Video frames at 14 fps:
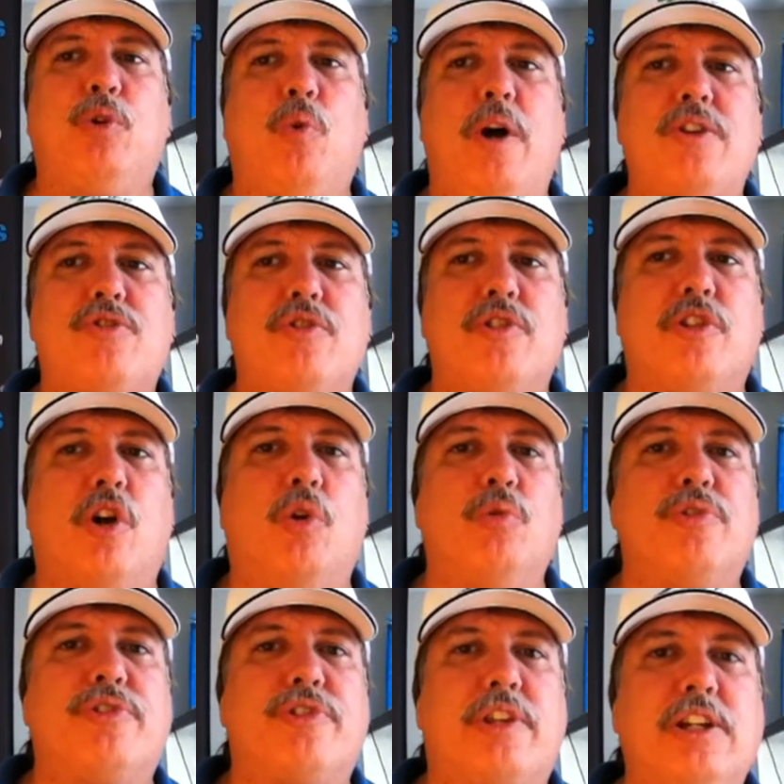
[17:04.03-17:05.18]
question their own
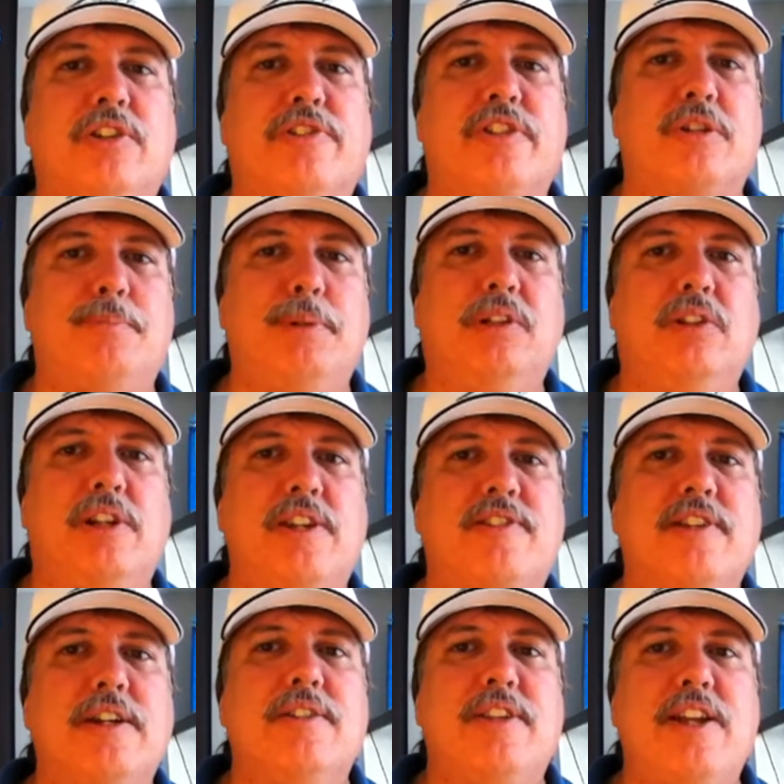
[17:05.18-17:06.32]
skills and abilities,
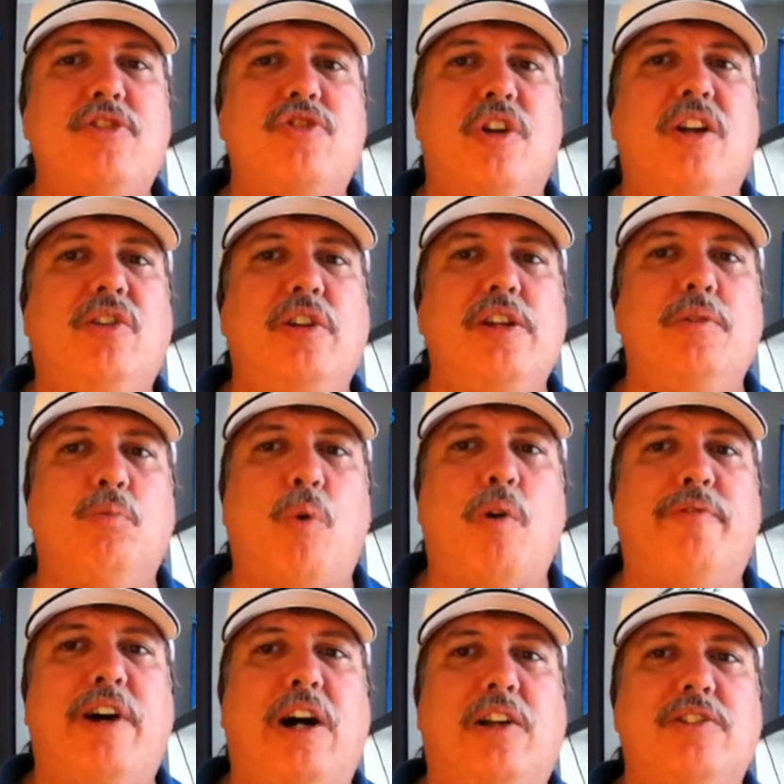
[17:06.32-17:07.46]
they generally won't
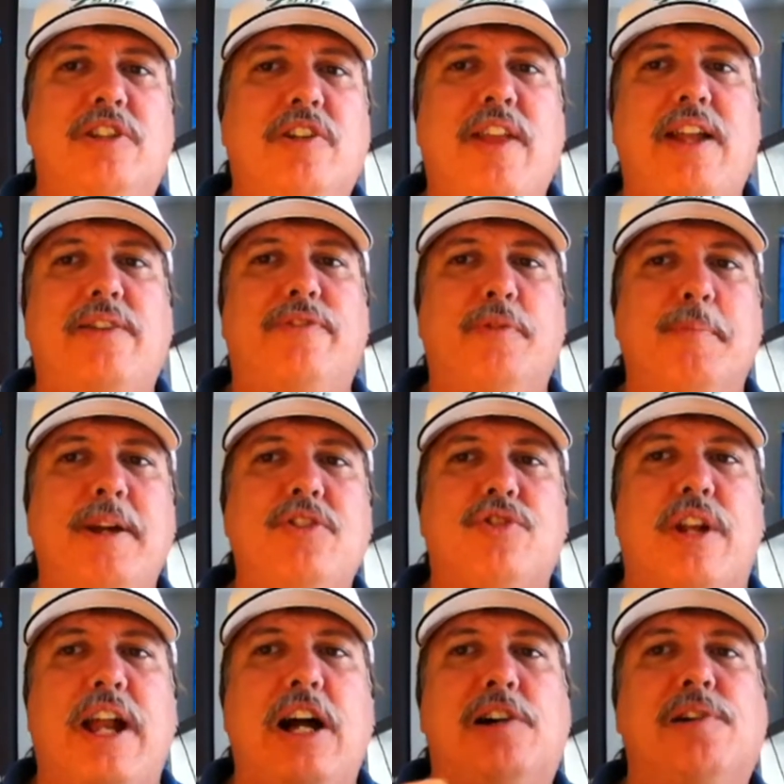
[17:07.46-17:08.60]
volunteer that
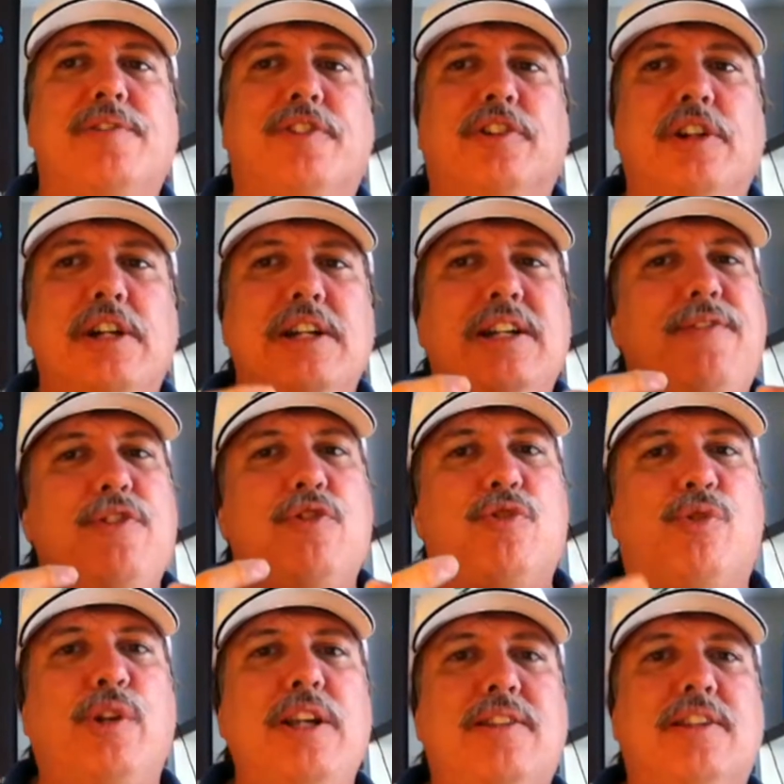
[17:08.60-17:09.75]
information. However, if you
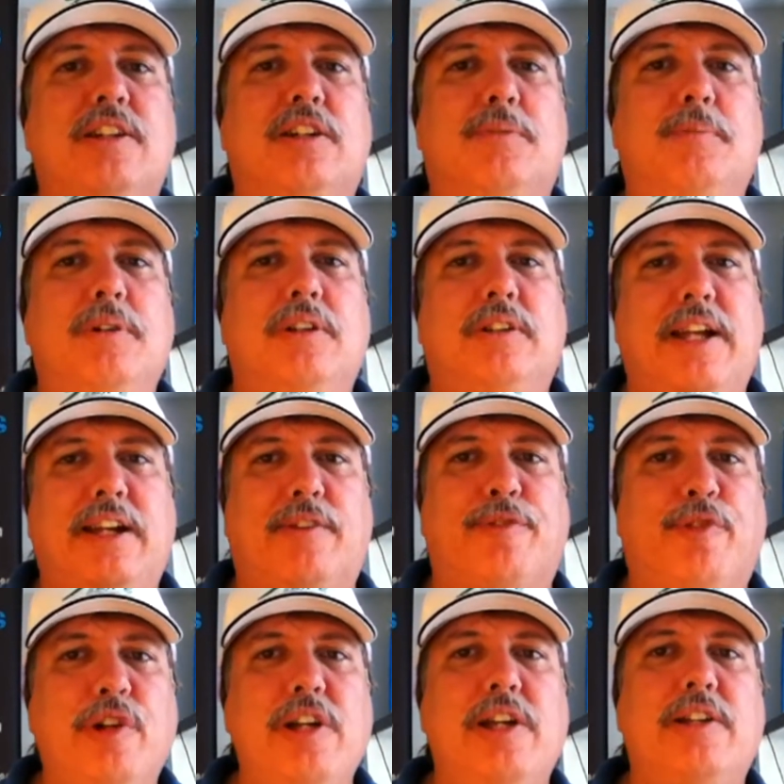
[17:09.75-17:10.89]
treat them like a
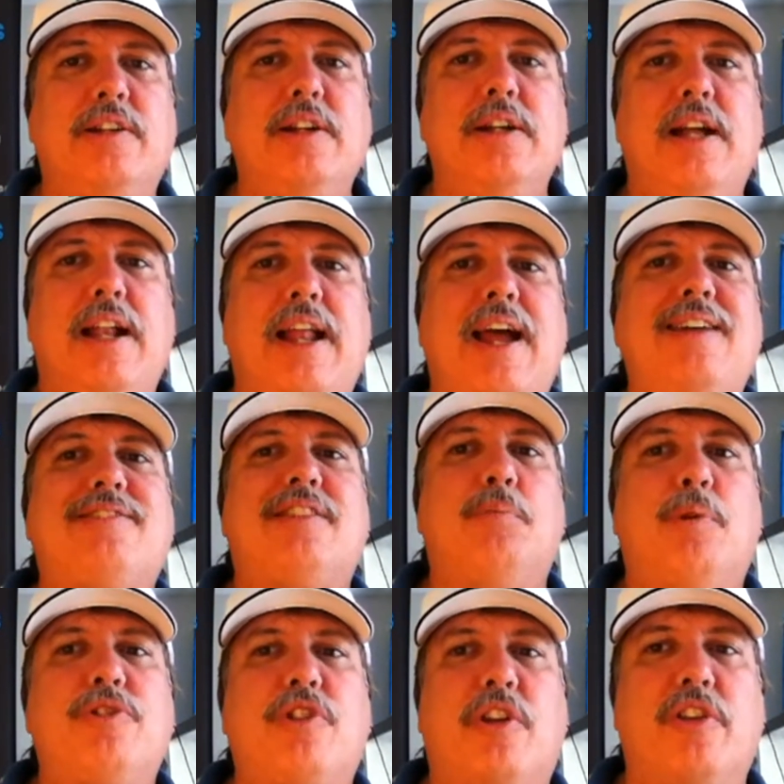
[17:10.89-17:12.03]
friend and ask them
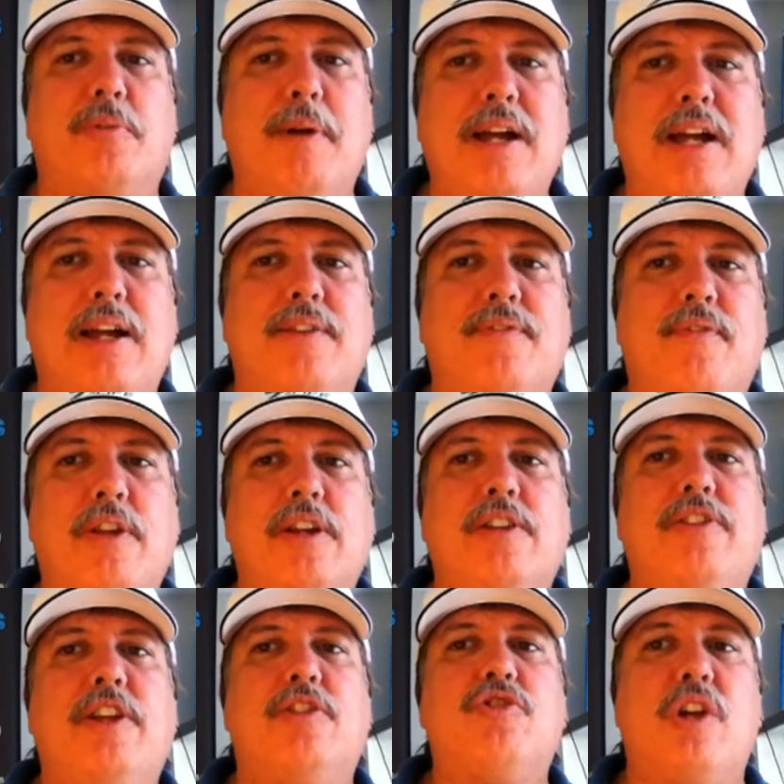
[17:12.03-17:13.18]
what's on their mind,
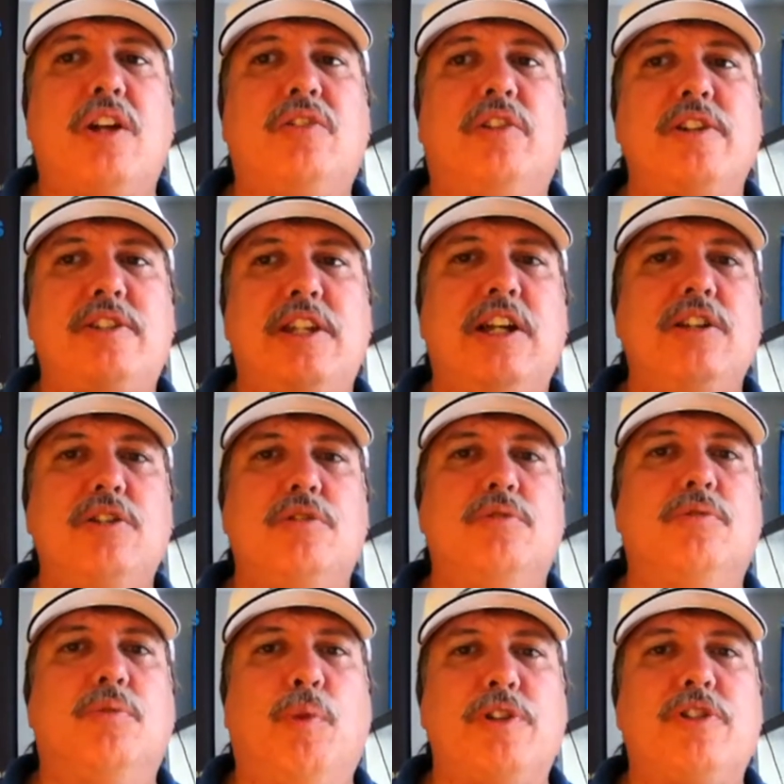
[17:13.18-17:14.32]
they'll generally tell you
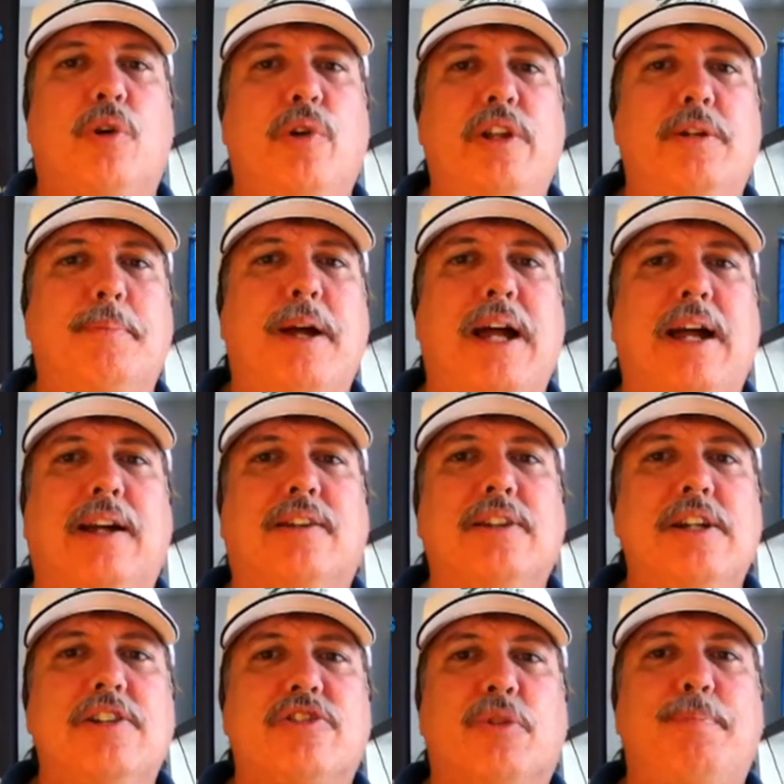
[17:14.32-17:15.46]
what's holding them back.
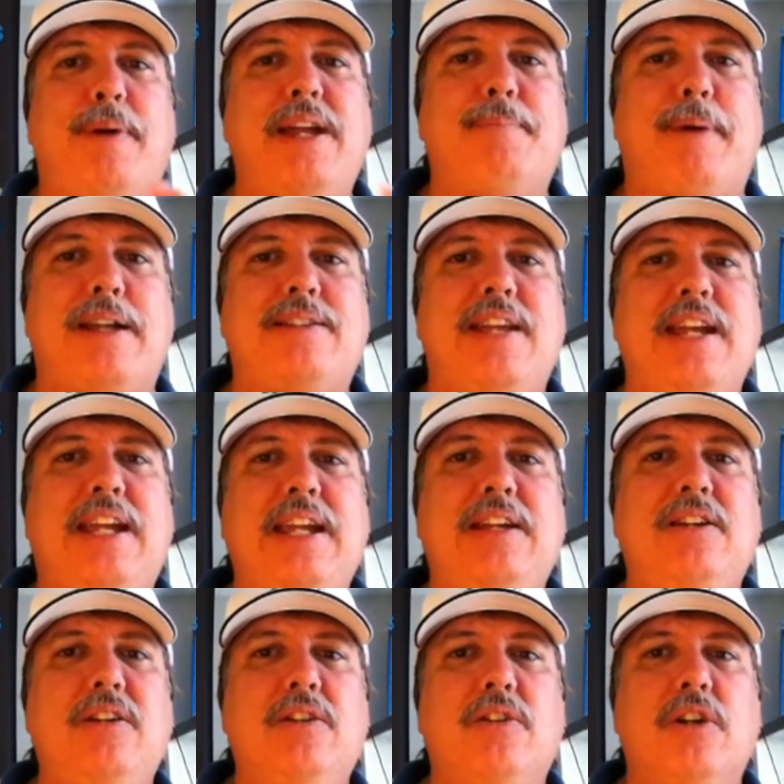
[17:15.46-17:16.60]
So by
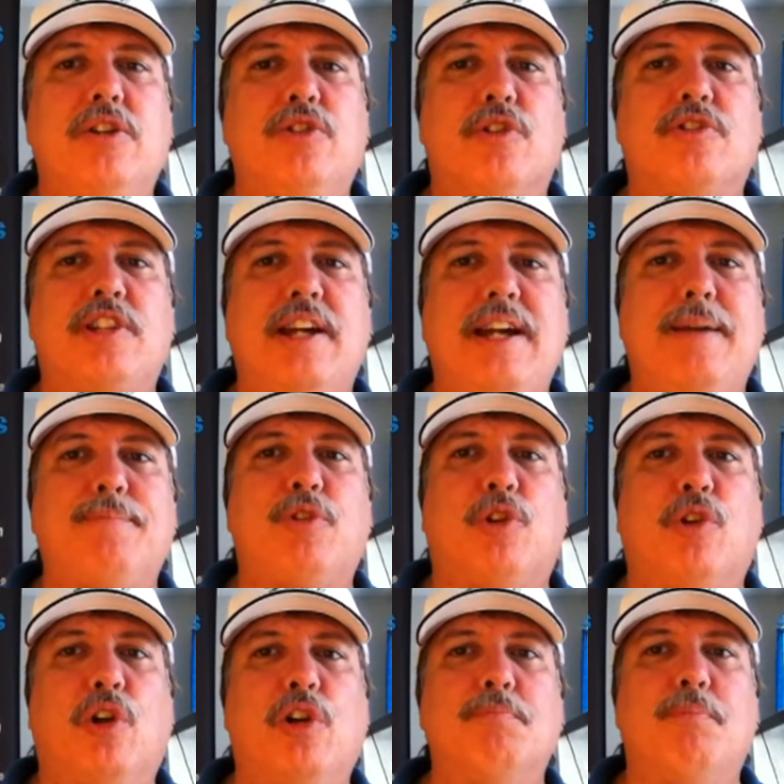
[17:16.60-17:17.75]
taking your time to
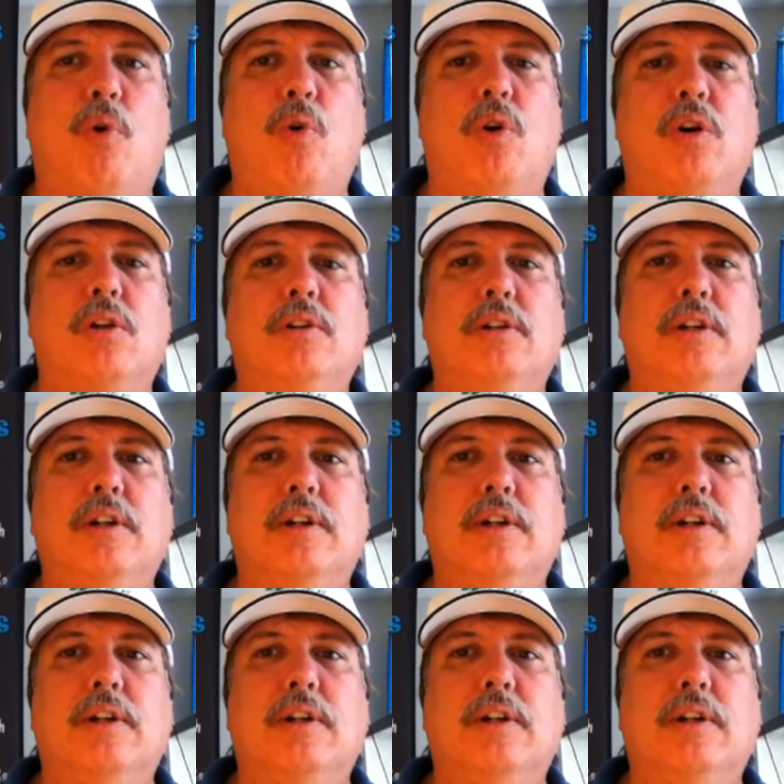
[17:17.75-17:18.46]
learn more